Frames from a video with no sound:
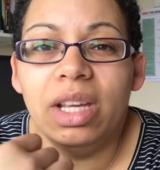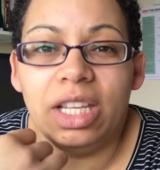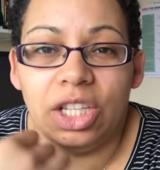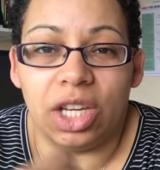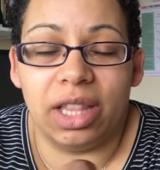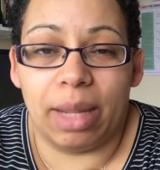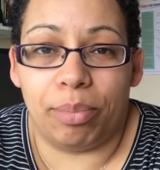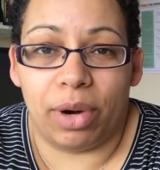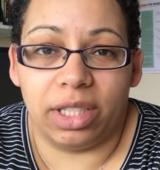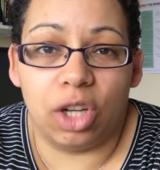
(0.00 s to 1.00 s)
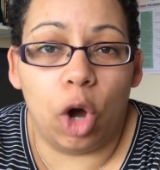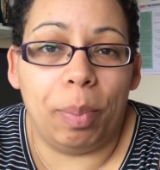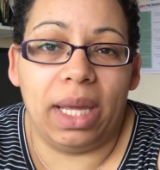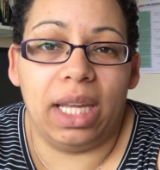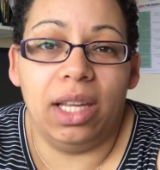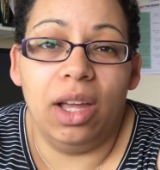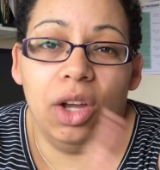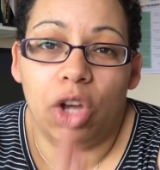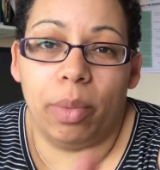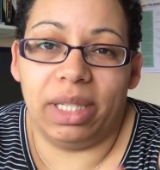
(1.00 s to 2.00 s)
You can then press copy,
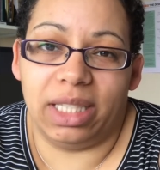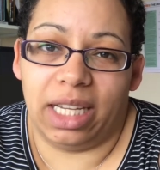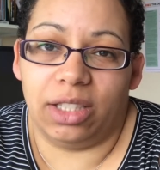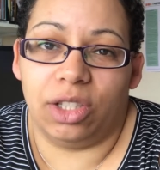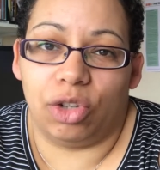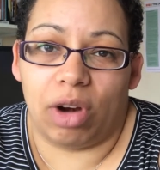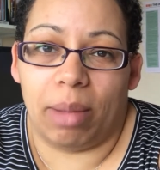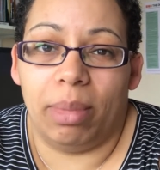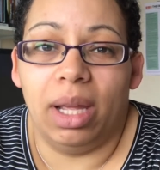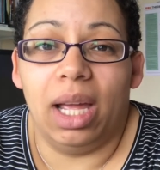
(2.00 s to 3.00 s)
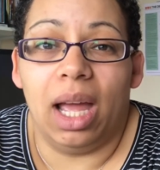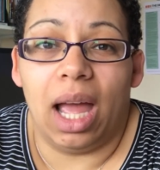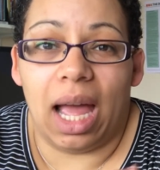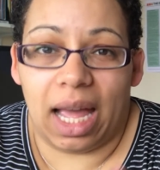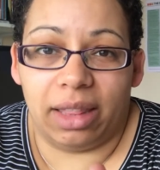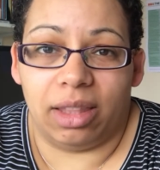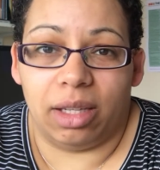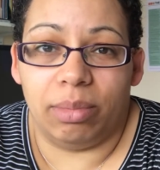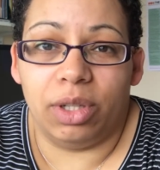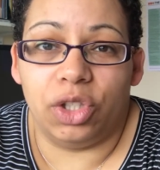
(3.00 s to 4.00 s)
go into Instagram, add
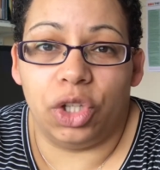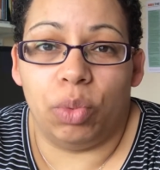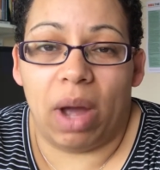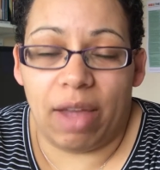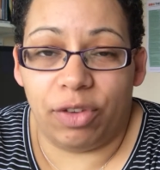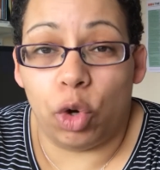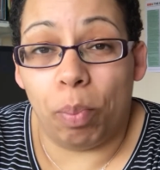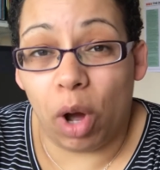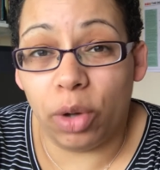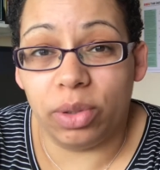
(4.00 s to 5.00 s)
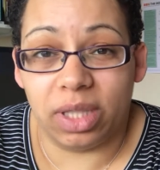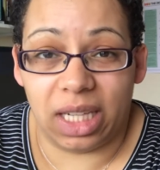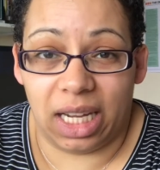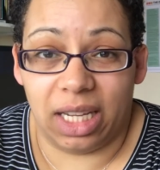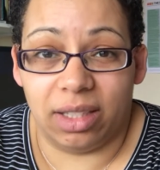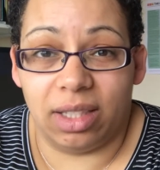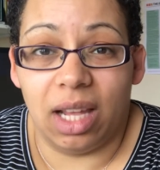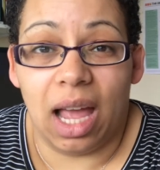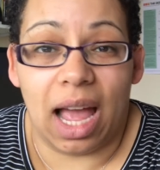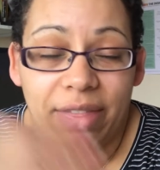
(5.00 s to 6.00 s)
them to whatever your post is,
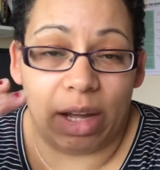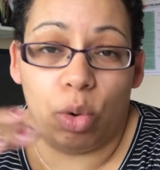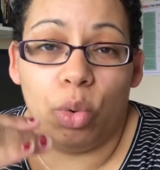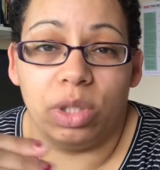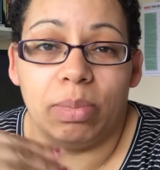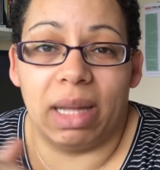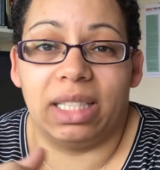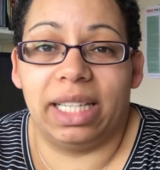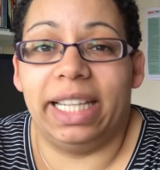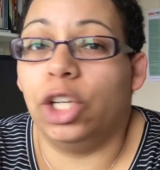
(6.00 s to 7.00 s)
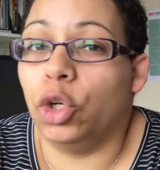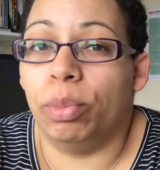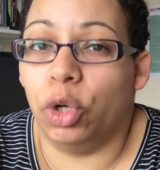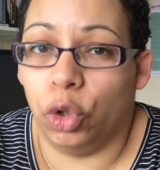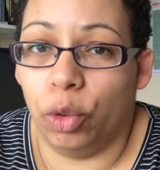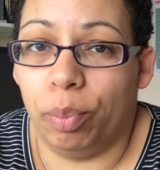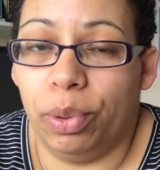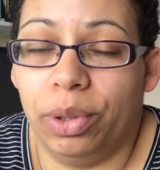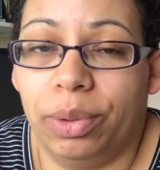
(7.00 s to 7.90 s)
and they'll automatically come up.